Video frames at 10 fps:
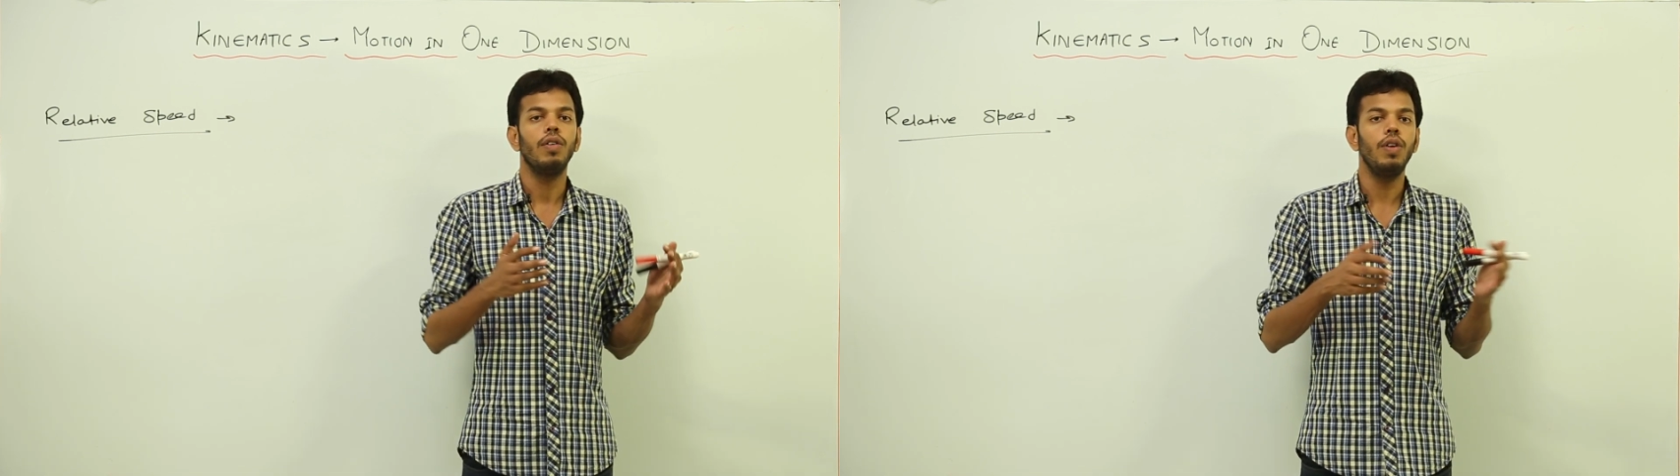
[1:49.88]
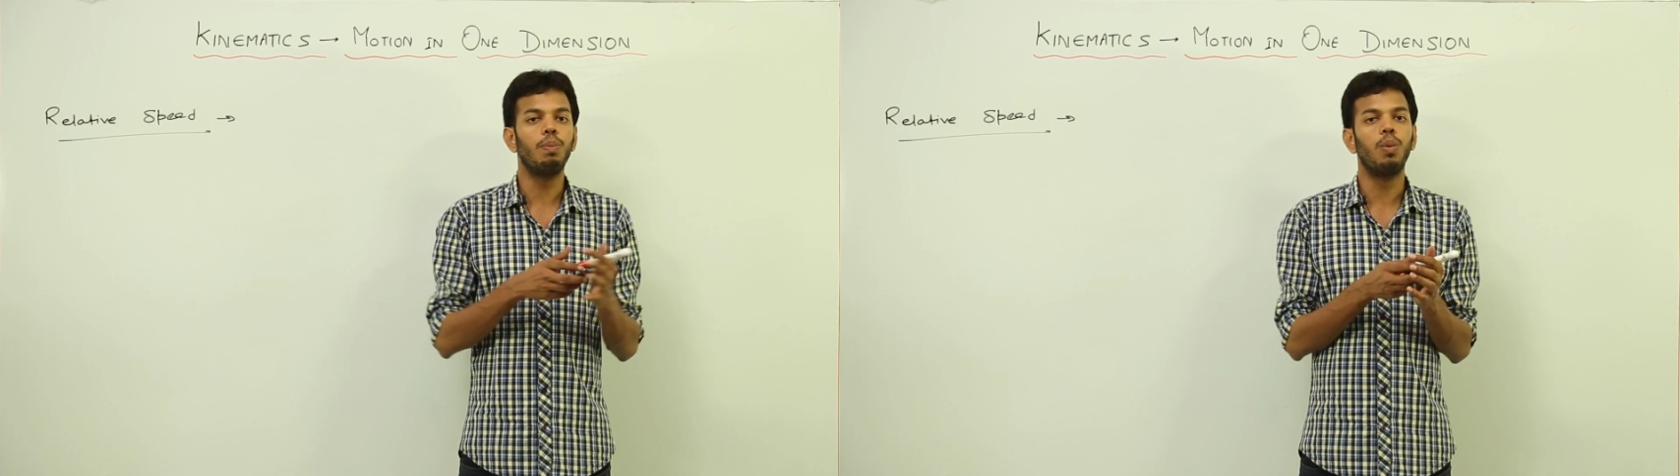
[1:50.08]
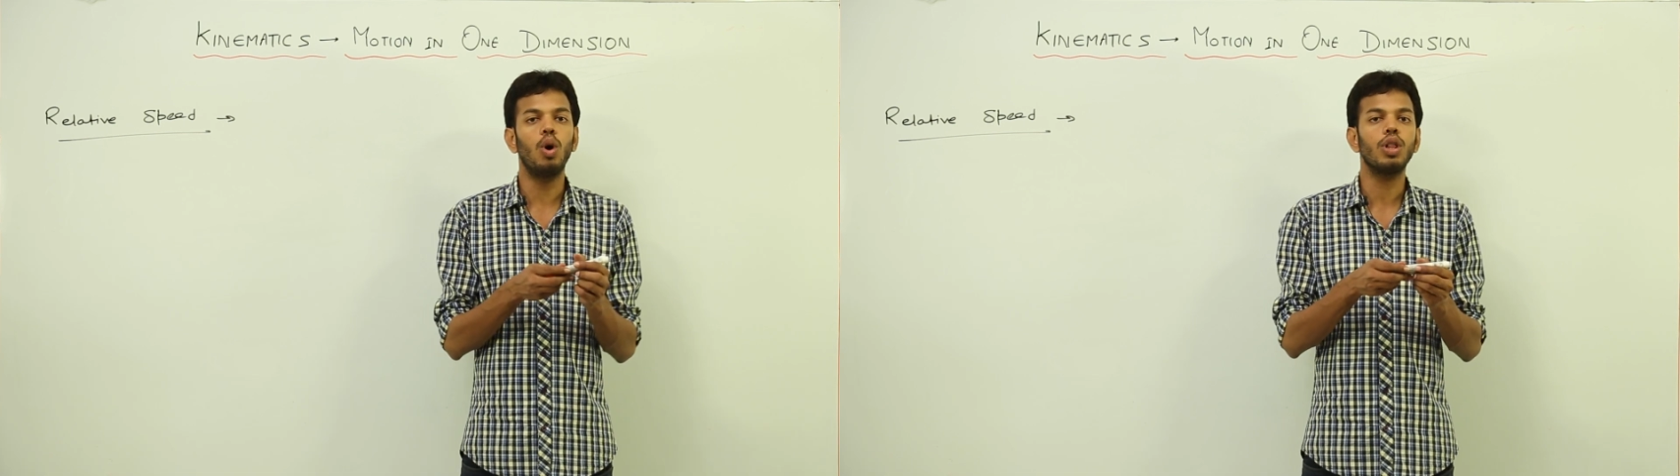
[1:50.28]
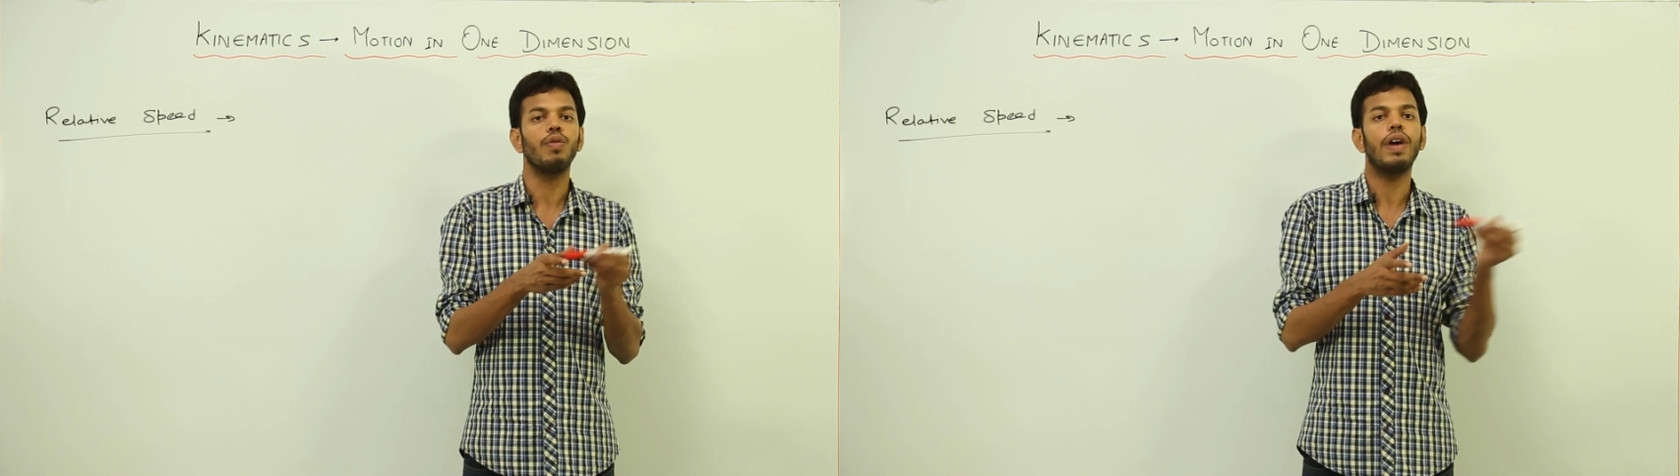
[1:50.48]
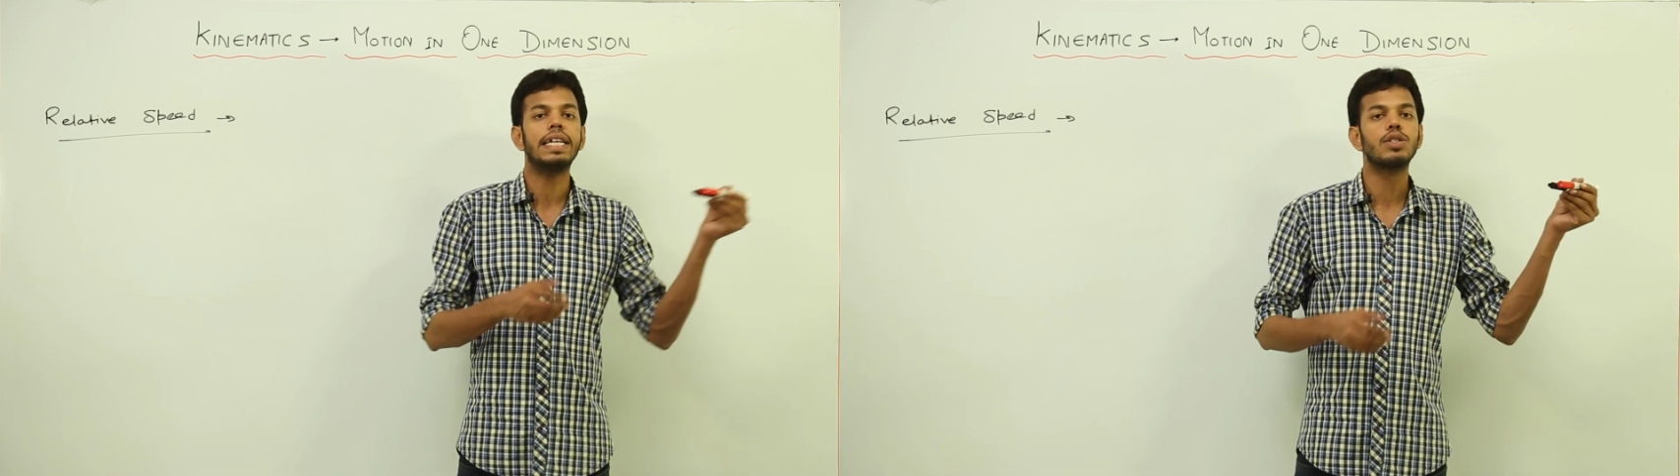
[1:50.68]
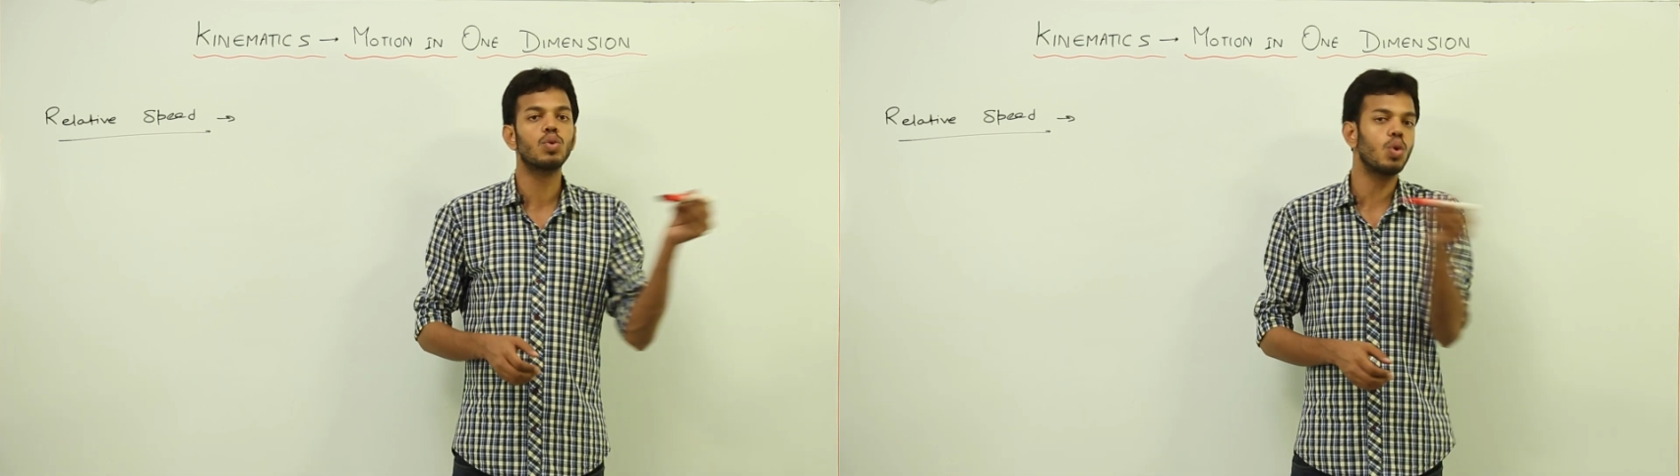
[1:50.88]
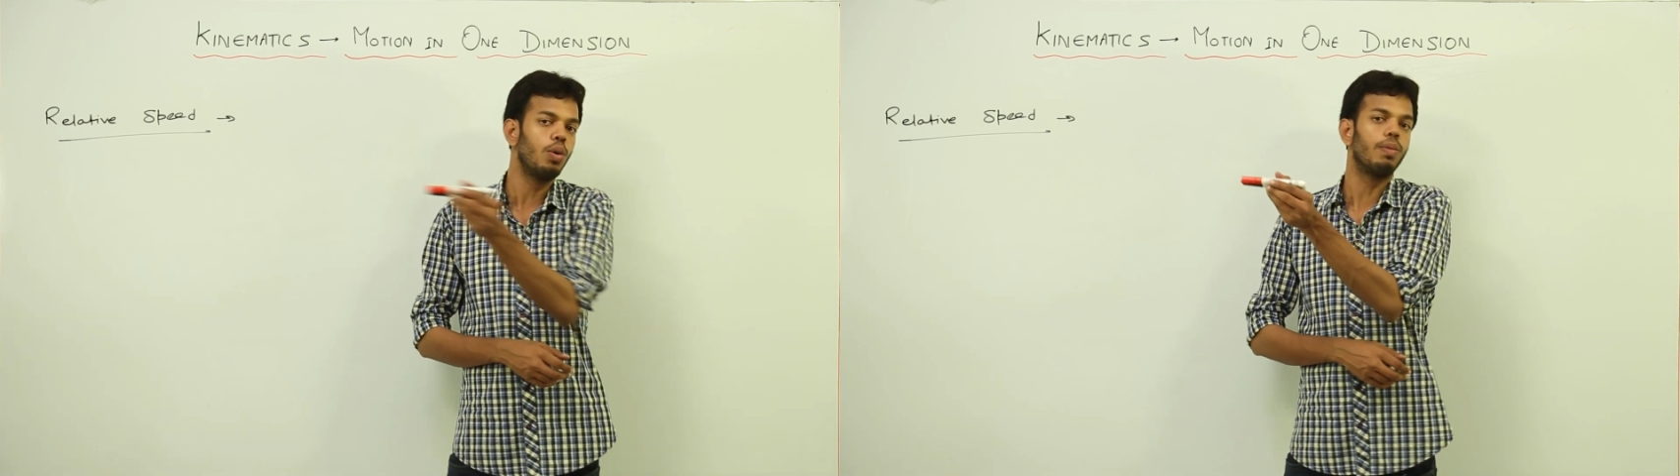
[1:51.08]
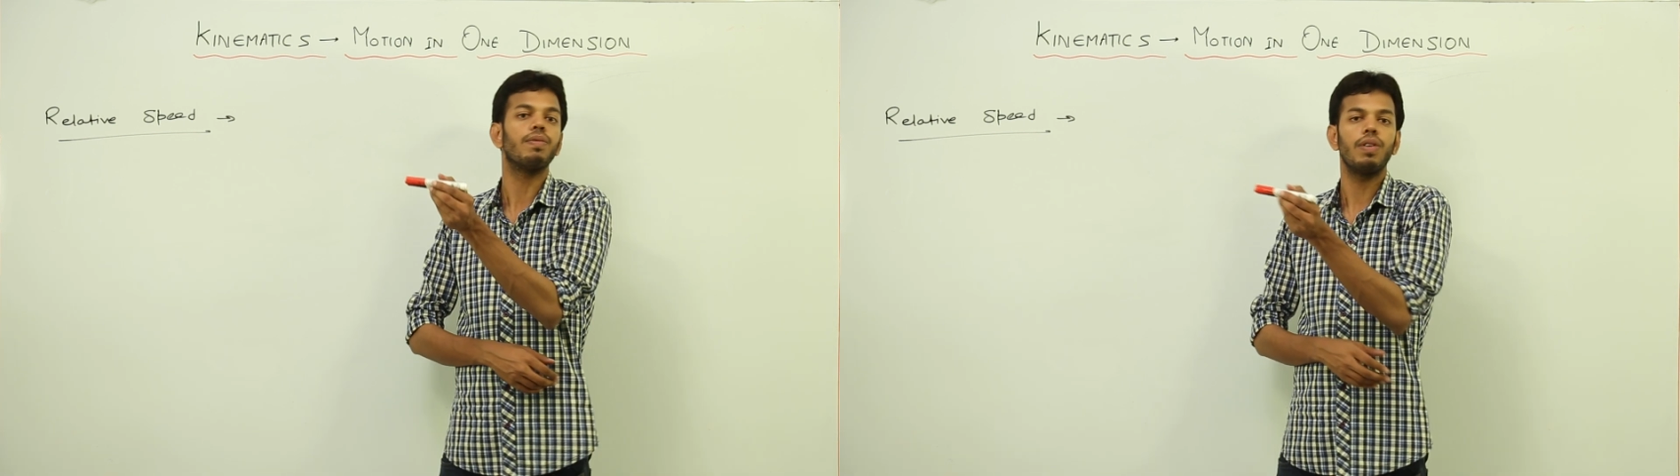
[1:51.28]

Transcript: we both went zoom.